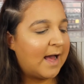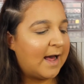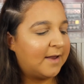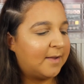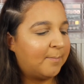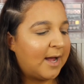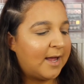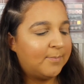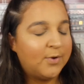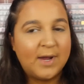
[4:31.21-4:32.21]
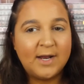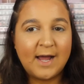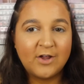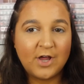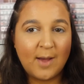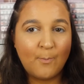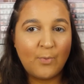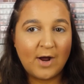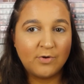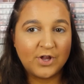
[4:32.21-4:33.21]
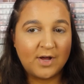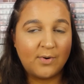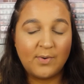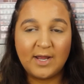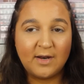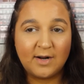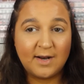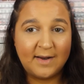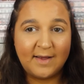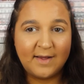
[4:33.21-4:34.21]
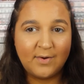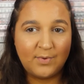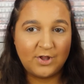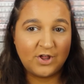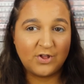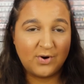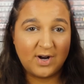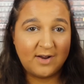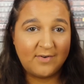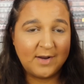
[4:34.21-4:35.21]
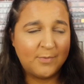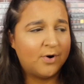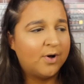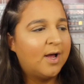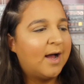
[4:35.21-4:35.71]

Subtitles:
and then my MUA Lash and Brow Gel in Clear, which is not clear anymore.